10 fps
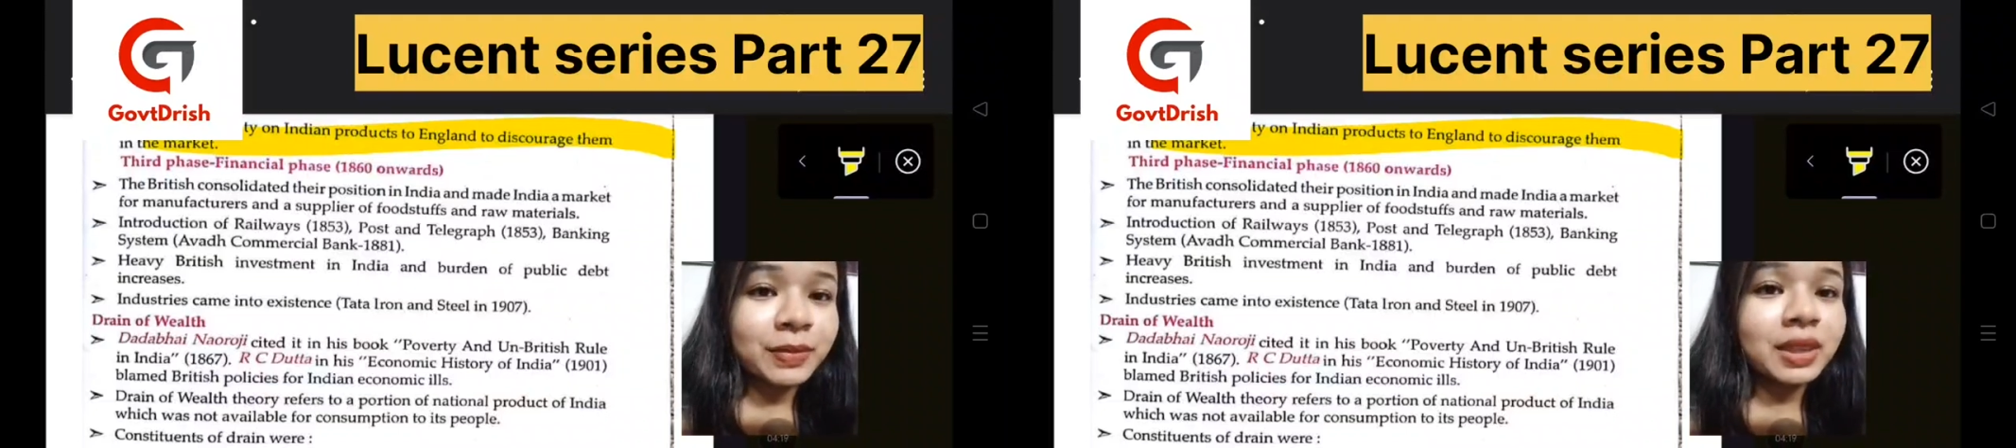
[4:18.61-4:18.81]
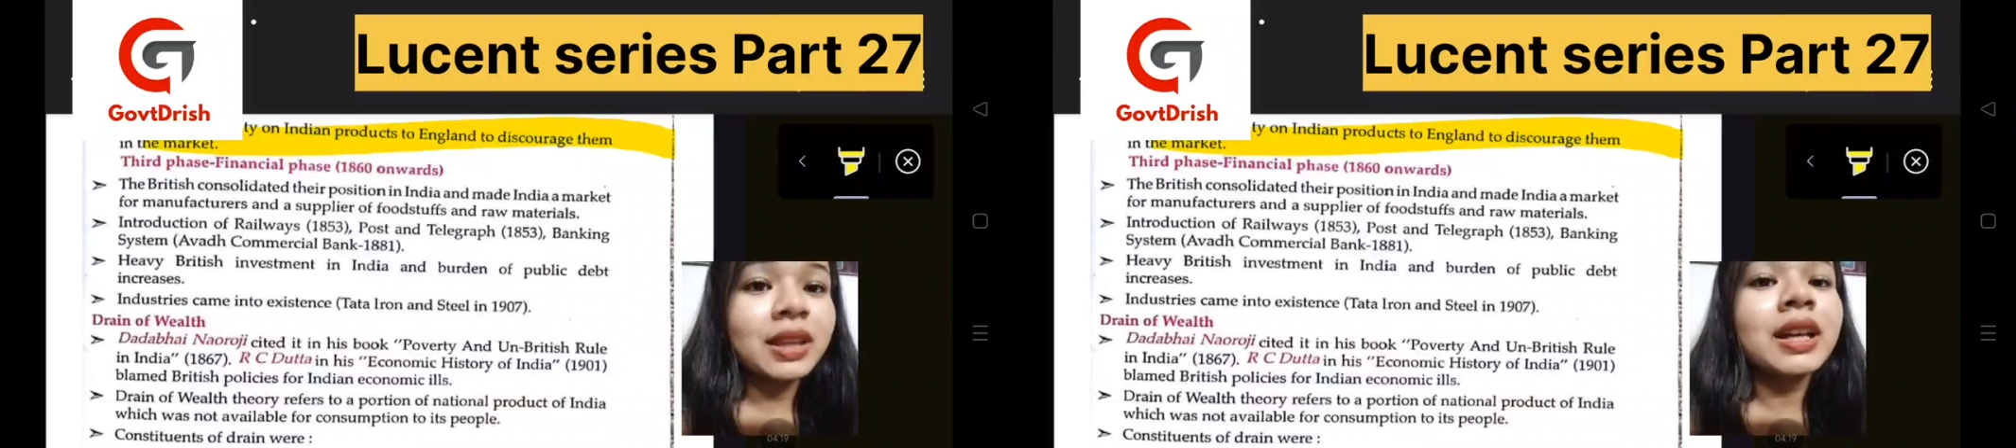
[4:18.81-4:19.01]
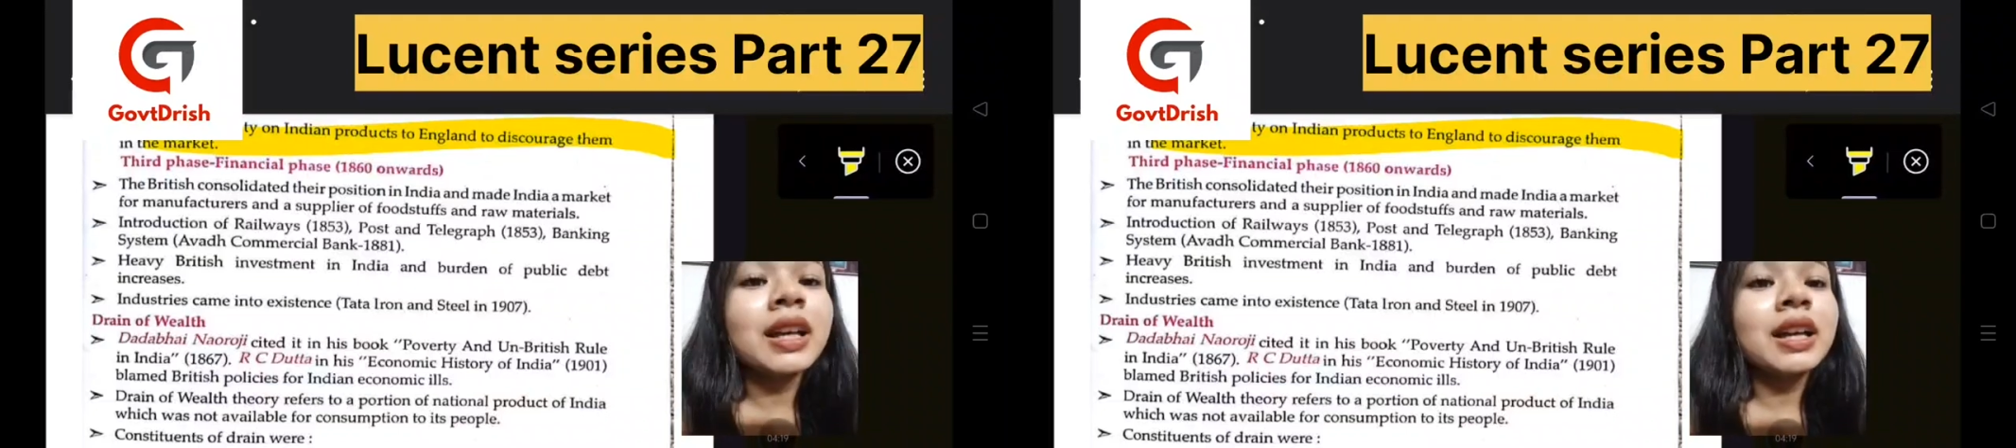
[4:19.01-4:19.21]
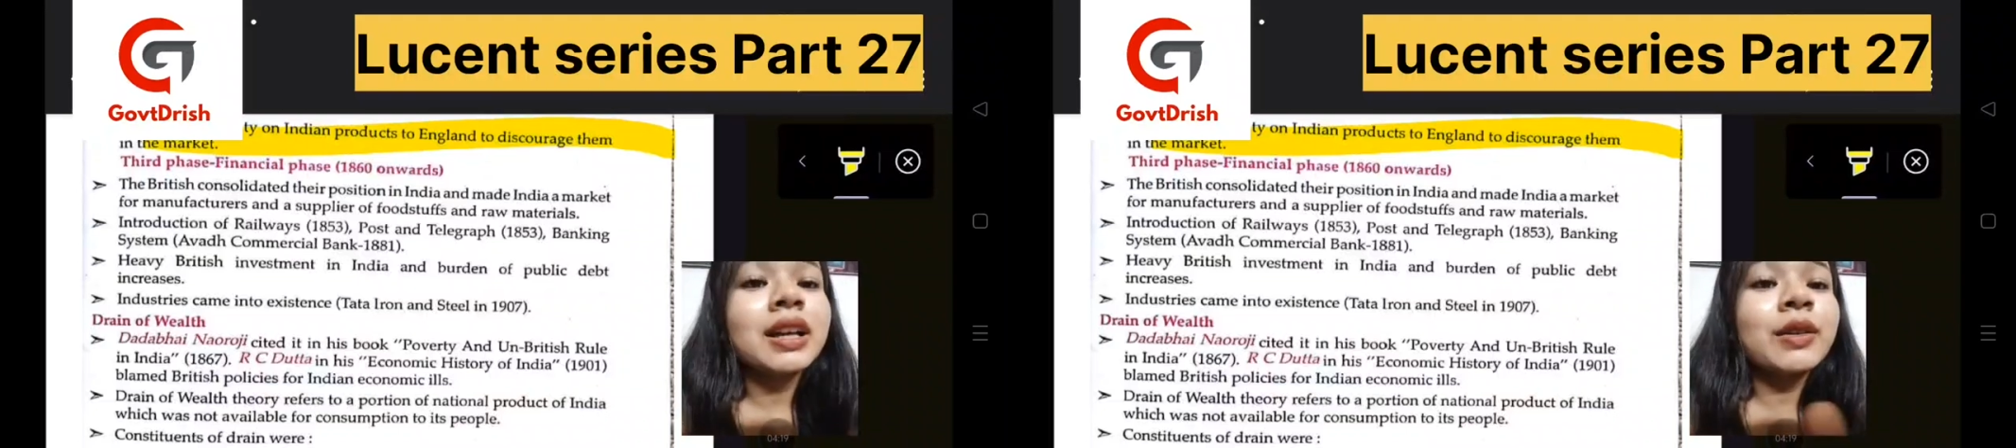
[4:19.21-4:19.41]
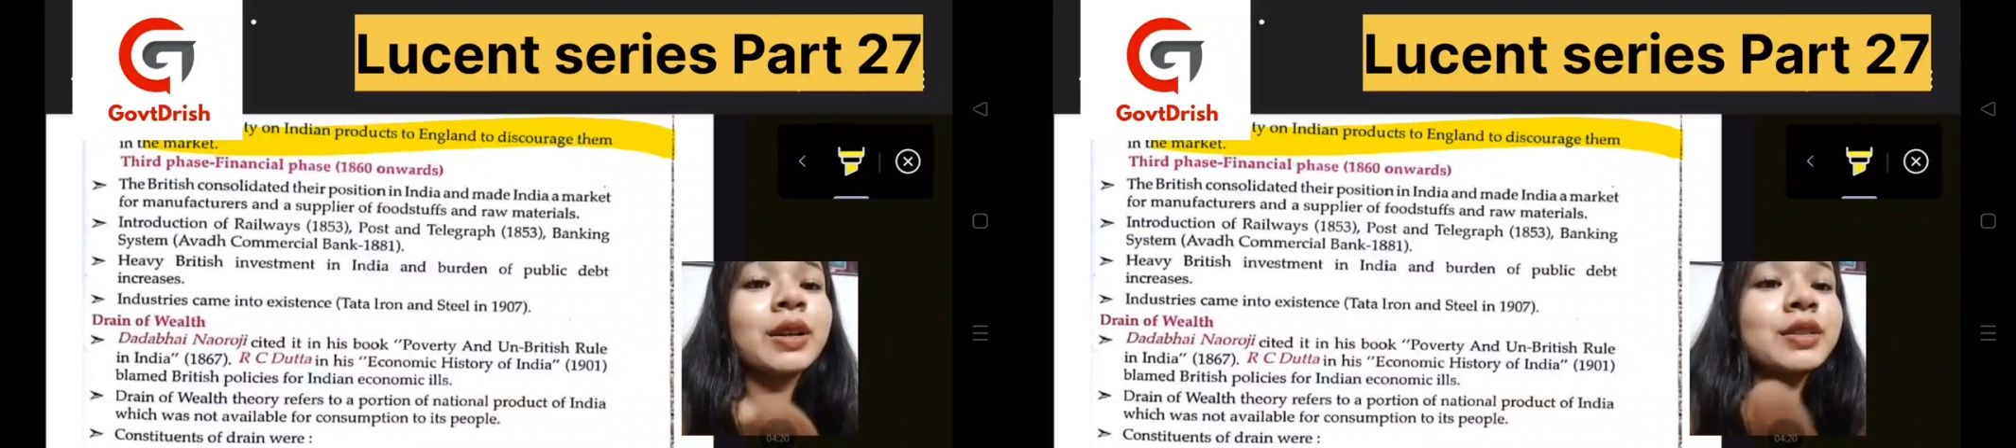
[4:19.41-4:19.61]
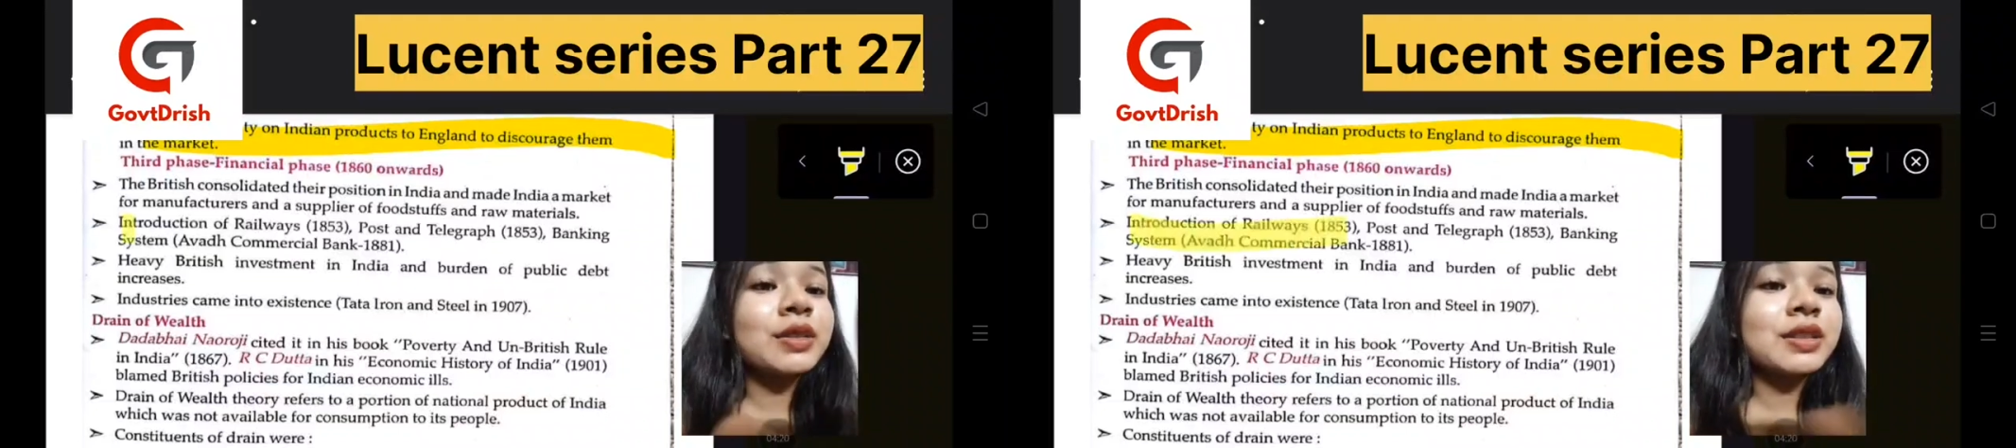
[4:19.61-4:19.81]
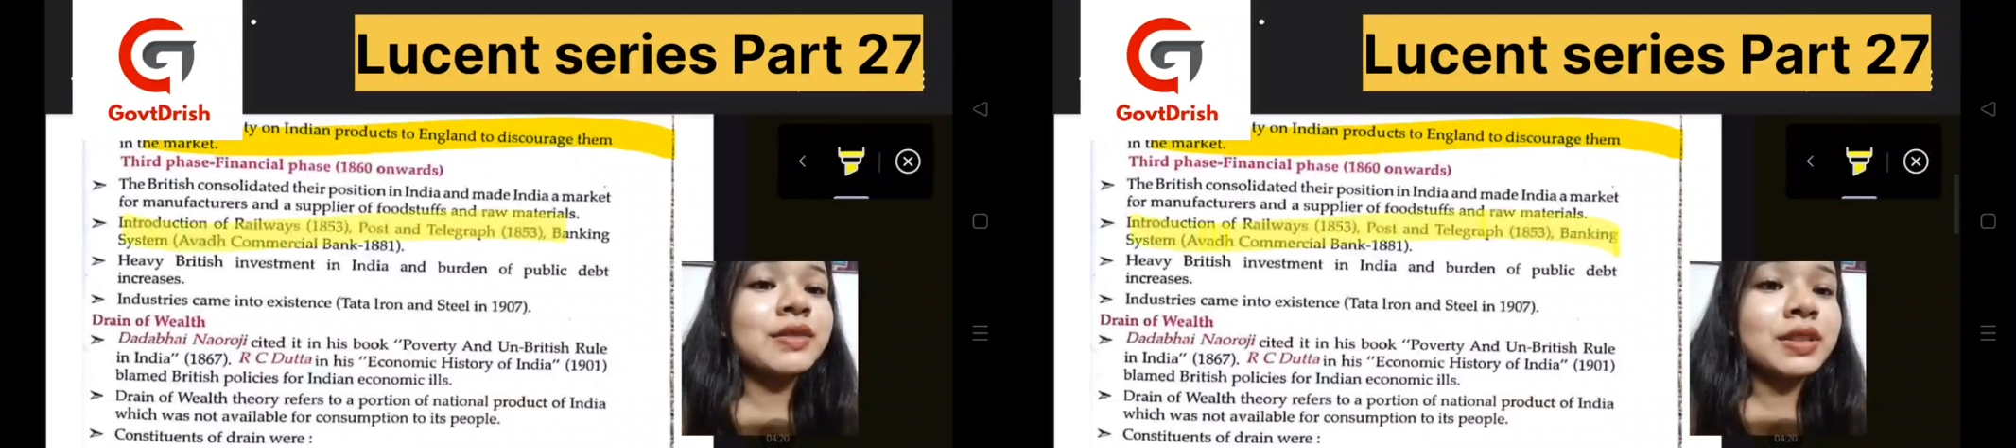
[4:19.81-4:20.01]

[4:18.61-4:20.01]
Okay, so this was the